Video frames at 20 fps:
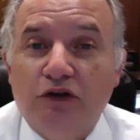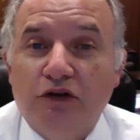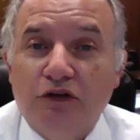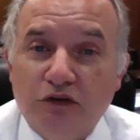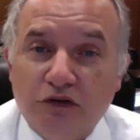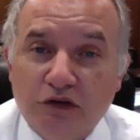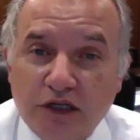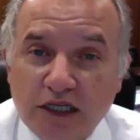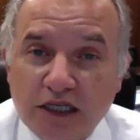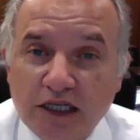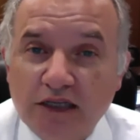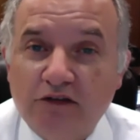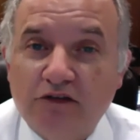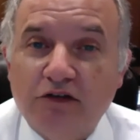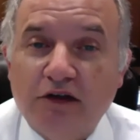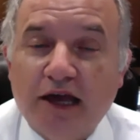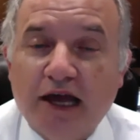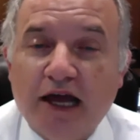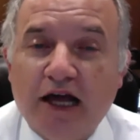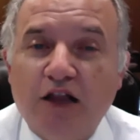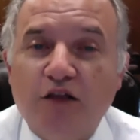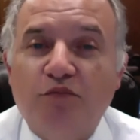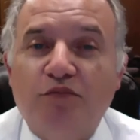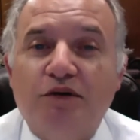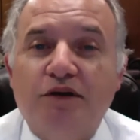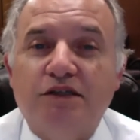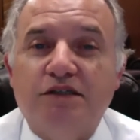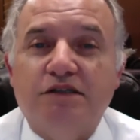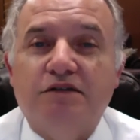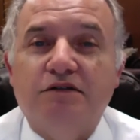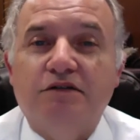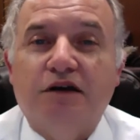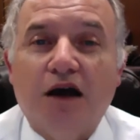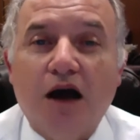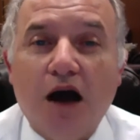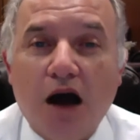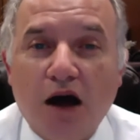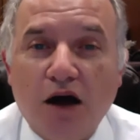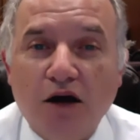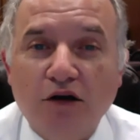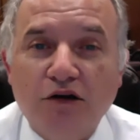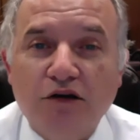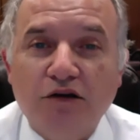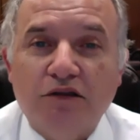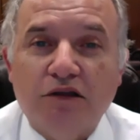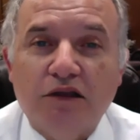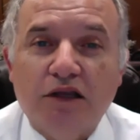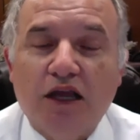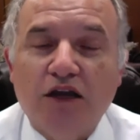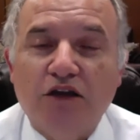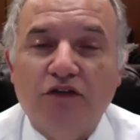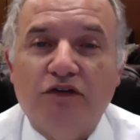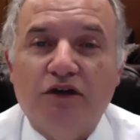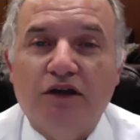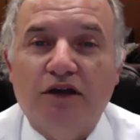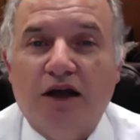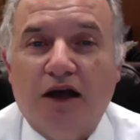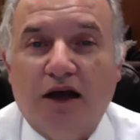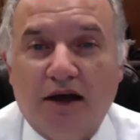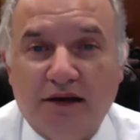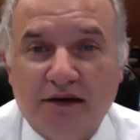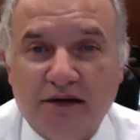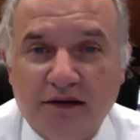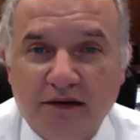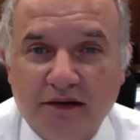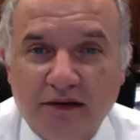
you need to help us to conquer the land of Canaan,